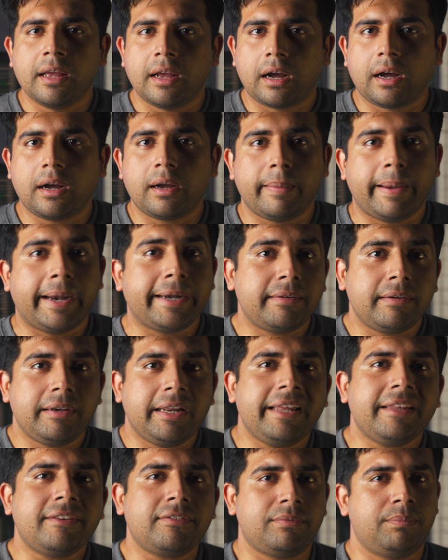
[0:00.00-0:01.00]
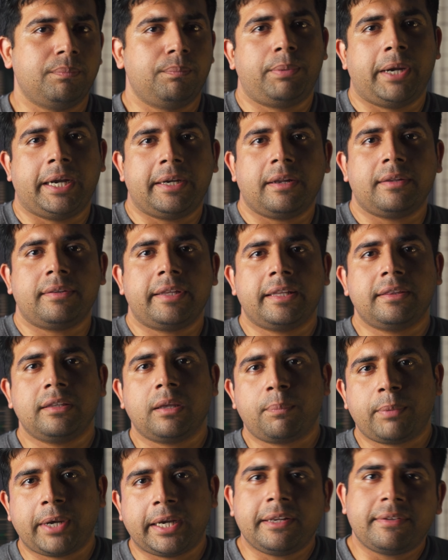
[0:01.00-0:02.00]
at least better than
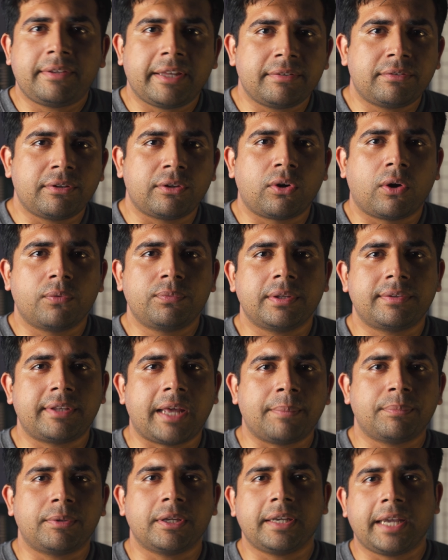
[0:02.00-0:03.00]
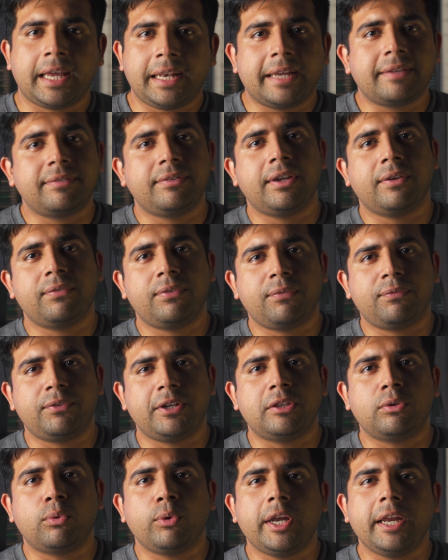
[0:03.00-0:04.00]
the predecessor of the Samsung Galaxy
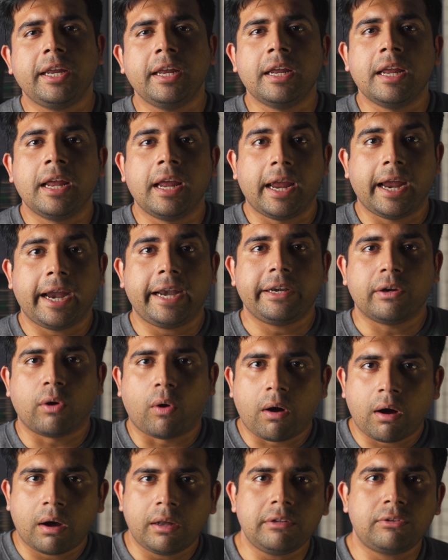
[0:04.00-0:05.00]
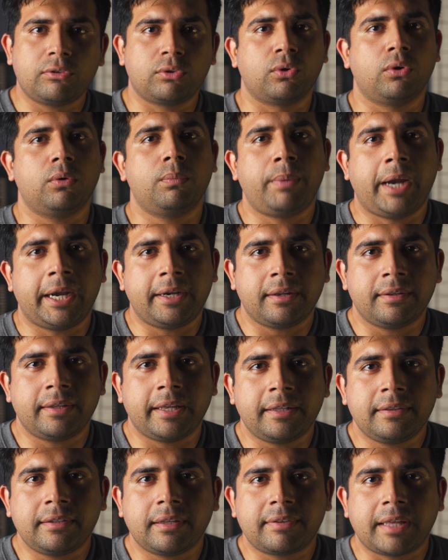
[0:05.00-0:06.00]
A53 and also better
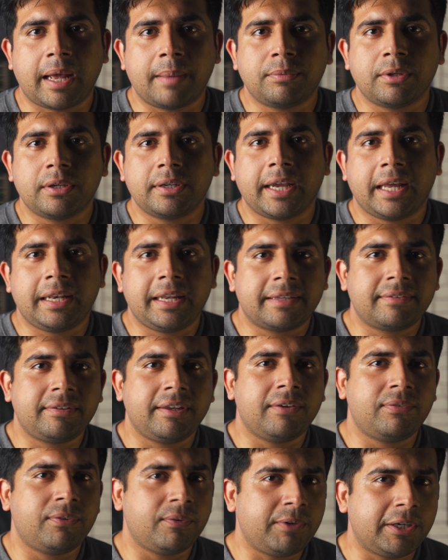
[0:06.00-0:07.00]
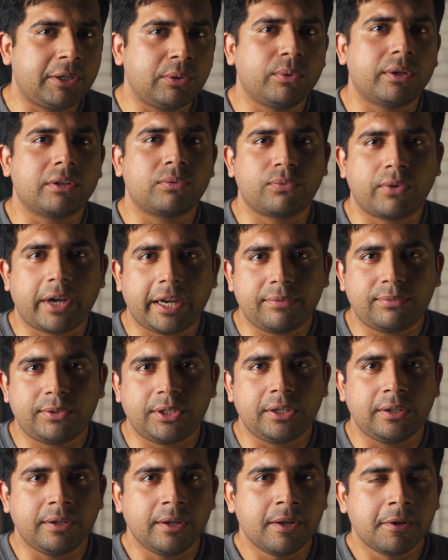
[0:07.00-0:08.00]
than the Samsung Galaxy A52 as
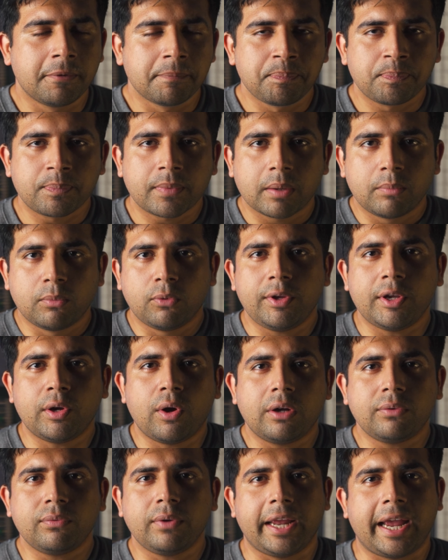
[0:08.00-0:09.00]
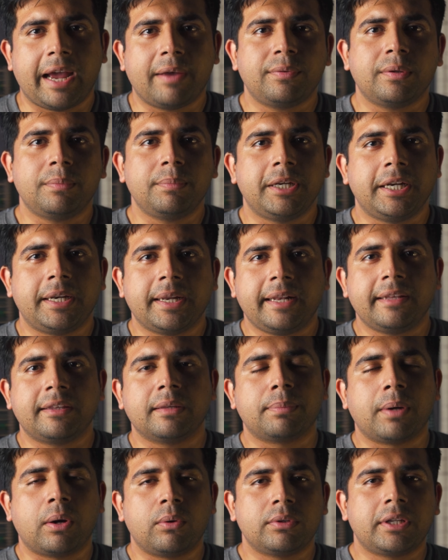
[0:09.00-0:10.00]
5G. Moving on, we have some details
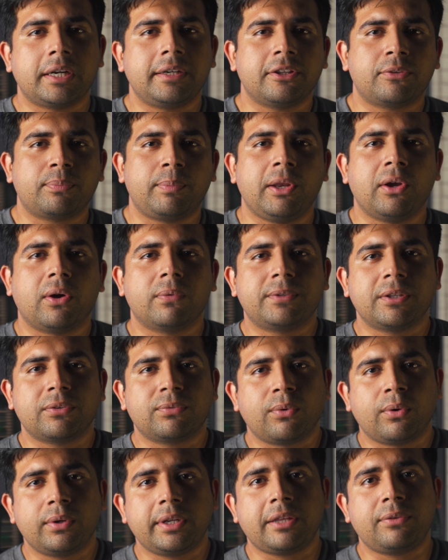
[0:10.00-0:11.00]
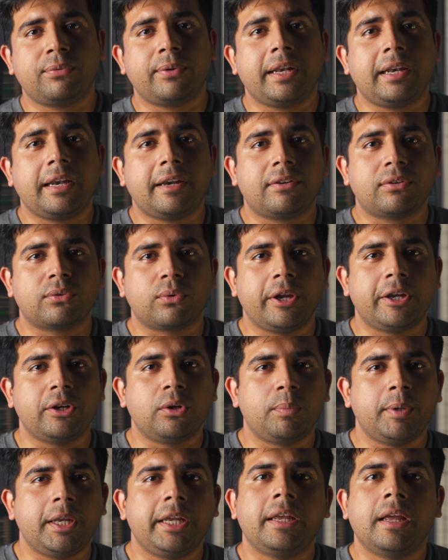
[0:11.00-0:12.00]
about the display of this phone as well. It's going
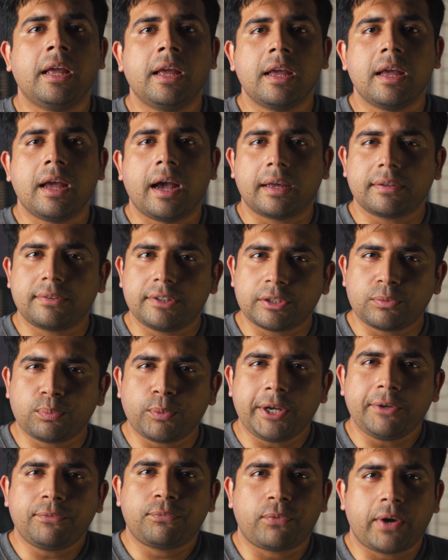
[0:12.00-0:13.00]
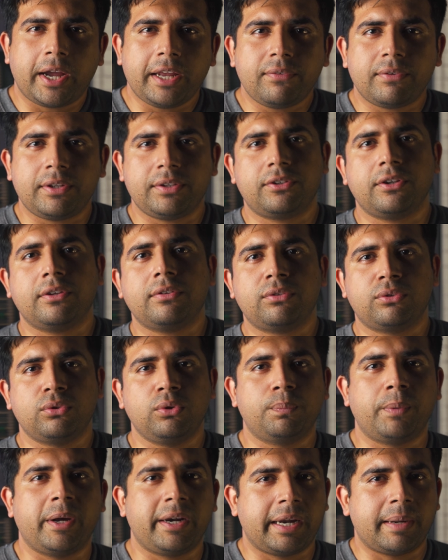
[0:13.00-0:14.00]
to be a 6.5 inches
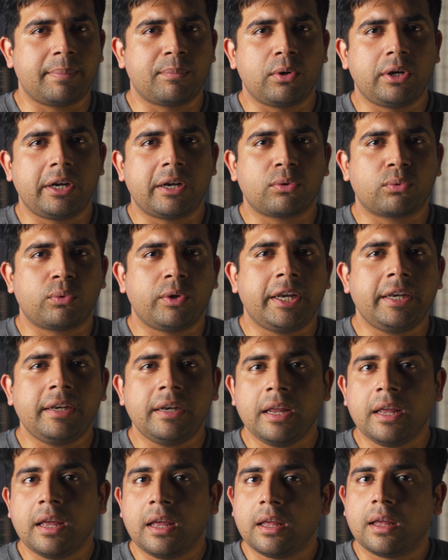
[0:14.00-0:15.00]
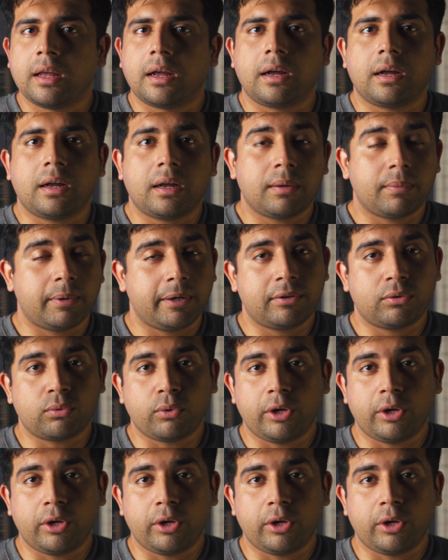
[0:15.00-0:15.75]
Super AMOLED screen. It's